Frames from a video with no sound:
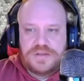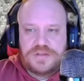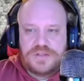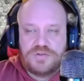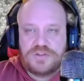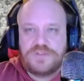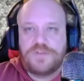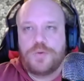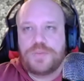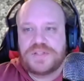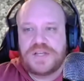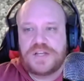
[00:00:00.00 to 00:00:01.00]
to its full
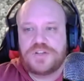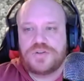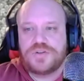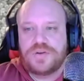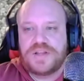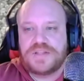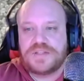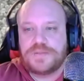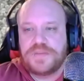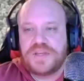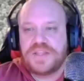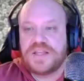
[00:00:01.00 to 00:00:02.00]
potential, and to
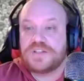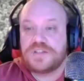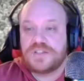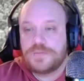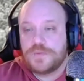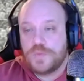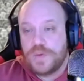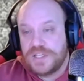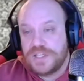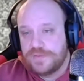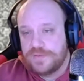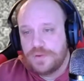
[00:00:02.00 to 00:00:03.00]
me that just seems
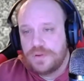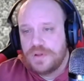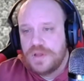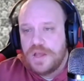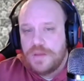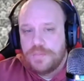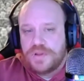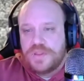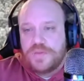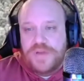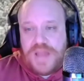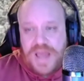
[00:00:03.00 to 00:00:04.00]
wasteful. But in the
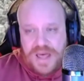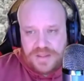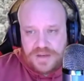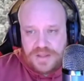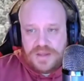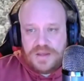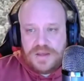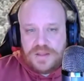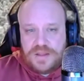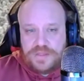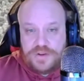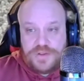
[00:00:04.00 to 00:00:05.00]
reality,
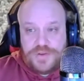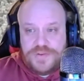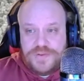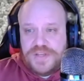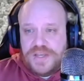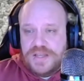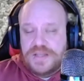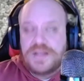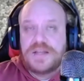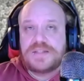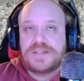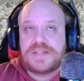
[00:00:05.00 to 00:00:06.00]
they're using it
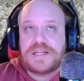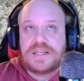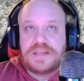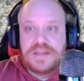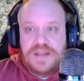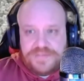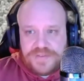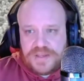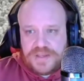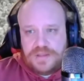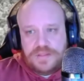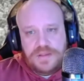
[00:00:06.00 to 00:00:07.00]

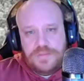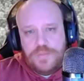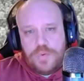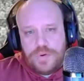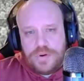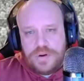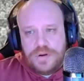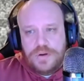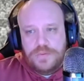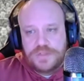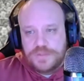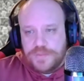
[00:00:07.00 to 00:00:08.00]
significantly more
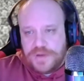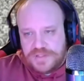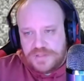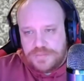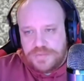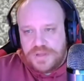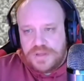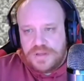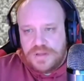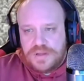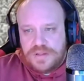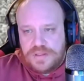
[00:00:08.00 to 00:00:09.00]
responsibly
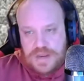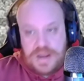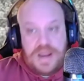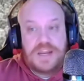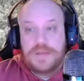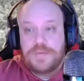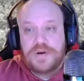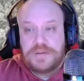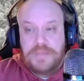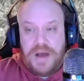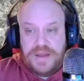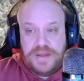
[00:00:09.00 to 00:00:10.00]
than anybody
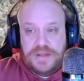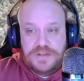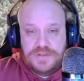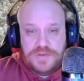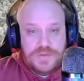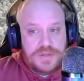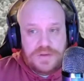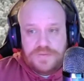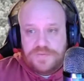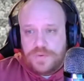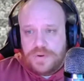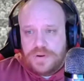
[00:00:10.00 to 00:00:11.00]
my age is using it
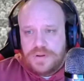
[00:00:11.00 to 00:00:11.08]
for.